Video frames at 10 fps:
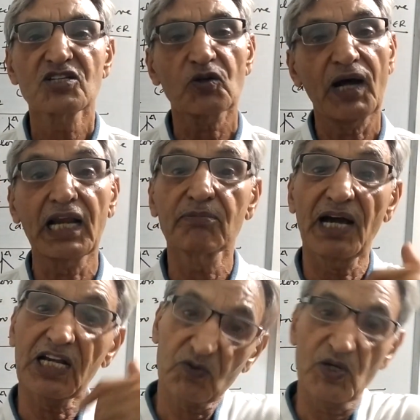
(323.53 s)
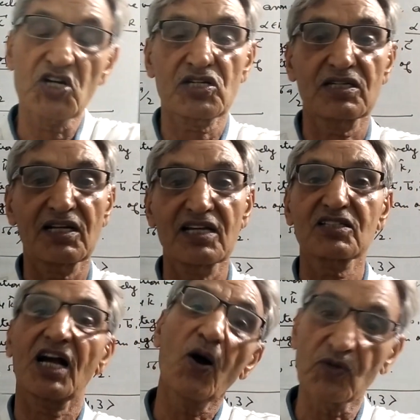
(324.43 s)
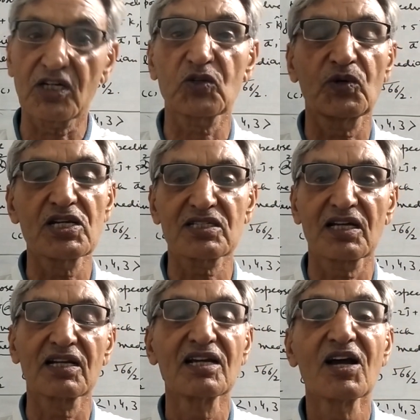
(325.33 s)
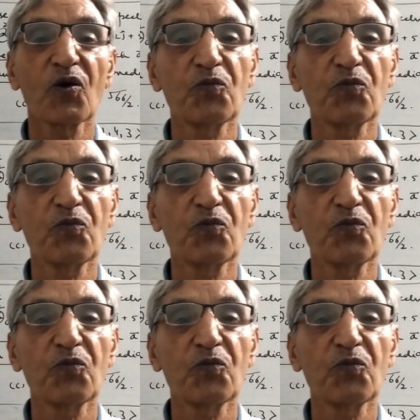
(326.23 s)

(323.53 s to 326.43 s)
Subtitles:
So my question is counter question,